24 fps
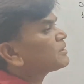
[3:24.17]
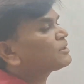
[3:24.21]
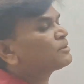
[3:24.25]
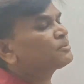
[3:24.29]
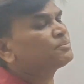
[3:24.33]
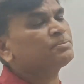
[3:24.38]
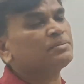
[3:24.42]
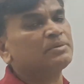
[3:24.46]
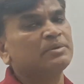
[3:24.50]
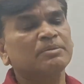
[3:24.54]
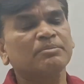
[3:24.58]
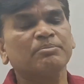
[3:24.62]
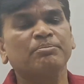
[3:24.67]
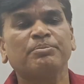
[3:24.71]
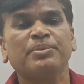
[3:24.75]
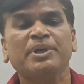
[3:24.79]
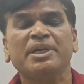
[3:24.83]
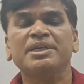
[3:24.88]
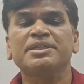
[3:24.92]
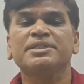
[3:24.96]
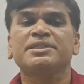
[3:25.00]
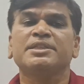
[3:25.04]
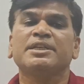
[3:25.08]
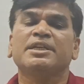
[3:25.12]
of
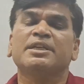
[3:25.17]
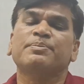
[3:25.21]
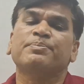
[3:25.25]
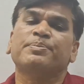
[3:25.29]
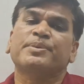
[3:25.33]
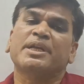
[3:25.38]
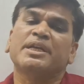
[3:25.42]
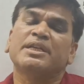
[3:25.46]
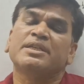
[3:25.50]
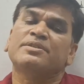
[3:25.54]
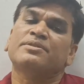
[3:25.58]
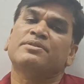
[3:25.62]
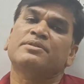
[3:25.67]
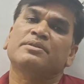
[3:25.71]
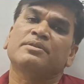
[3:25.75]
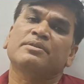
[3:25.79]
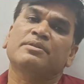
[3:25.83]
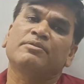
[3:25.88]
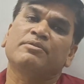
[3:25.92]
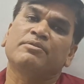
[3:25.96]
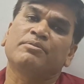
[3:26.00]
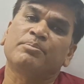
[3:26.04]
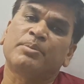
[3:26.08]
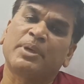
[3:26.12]
base year price
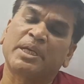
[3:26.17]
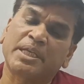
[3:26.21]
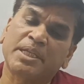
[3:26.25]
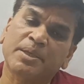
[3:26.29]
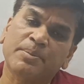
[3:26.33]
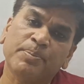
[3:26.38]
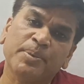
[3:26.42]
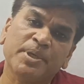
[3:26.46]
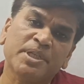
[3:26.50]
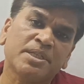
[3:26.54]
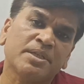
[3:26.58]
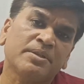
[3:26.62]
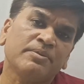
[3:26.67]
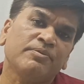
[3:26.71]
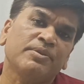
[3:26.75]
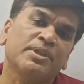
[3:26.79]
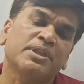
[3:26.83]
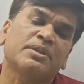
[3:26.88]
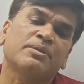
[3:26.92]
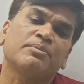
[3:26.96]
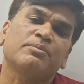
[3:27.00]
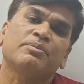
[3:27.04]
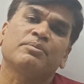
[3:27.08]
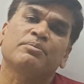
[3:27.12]
multiplication
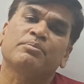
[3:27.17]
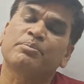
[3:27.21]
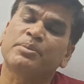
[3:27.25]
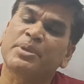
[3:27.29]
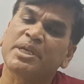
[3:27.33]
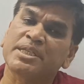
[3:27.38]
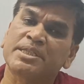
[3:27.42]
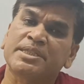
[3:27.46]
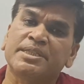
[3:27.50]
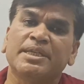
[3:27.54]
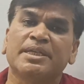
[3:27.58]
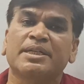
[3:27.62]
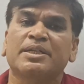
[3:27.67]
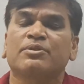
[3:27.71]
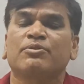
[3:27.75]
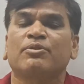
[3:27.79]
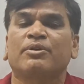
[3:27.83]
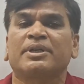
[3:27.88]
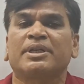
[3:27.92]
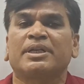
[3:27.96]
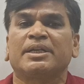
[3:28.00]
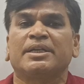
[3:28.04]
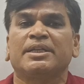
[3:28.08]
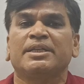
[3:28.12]
with base year
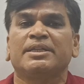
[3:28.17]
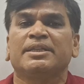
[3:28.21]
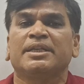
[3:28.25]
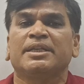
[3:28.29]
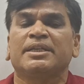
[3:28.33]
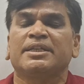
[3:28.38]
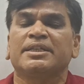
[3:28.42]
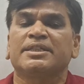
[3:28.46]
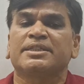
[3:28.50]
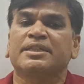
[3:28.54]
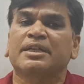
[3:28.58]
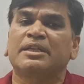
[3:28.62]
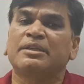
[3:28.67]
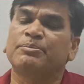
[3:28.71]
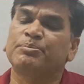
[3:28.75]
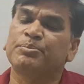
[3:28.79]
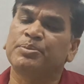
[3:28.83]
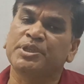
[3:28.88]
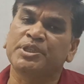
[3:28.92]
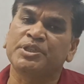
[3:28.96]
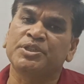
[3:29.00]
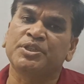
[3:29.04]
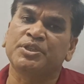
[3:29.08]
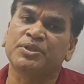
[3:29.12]
quantity, that is called
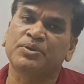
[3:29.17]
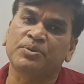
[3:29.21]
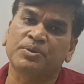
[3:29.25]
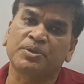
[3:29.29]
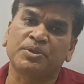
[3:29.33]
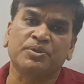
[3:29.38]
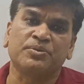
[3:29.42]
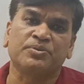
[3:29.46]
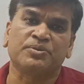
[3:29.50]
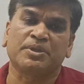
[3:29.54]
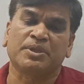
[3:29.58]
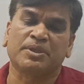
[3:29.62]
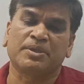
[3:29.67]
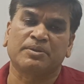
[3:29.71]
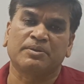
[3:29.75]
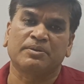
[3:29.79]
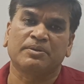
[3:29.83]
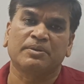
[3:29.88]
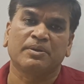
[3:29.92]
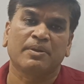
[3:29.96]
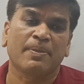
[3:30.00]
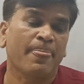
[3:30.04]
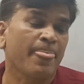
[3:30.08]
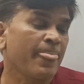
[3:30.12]
P0Q0.
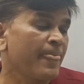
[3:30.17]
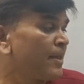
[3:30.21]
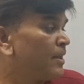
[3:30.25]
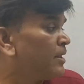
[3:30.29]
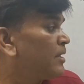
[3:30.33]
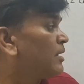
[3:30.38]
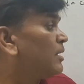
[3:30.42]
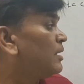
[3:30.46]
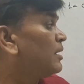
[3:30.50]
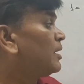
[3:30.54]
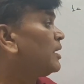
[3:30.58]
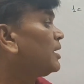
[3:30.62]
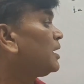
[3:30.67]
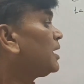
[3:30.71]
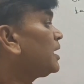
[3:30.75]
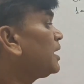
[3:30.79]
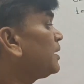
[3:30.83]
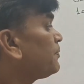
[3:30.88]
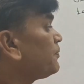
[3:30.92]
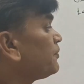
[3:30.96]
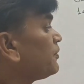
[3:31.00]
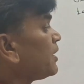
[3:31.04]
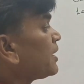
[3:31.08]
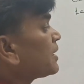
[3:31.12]

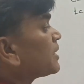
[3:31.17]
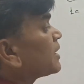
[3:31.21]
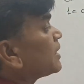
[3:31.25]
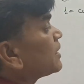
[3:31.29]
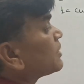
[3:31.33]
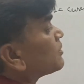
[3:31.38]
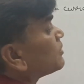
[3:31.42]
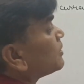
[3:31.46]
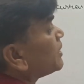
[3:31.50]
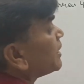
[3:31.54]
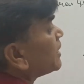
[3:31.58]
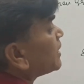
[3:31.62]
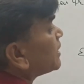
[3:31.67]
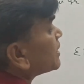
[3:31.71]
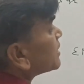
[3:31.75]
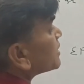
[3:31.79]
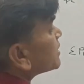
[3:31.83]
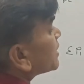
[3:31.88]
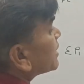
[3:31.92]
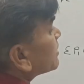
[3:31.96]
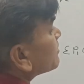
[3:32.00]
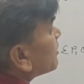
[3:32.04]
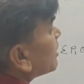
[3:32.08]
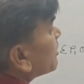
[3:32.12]
If we are calculate
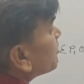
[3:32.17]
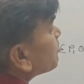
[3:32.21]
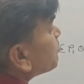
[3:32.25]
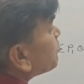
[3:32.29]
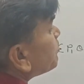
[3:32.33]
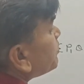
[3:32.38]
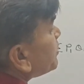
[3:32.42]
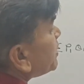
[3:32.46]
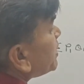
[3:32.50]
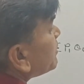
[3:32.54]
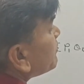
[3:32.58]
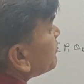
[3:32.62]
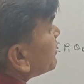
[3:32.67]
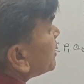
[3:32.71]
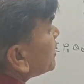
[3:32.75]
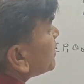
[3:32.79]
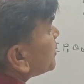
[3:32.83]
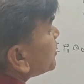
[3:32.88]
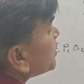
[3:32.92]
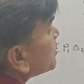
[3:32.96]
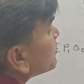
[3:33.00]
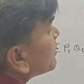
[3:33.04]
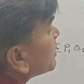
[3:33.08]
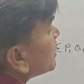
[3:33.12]
sigma
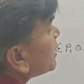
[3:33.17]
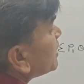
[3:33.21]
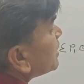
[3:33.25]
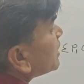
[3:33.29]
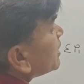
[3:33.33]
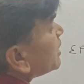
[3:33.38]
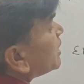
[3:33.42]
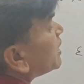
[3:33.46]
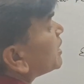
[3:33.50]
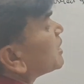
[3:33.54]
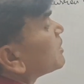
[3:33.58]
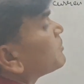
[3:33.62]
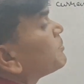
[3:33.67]
P1Q1, it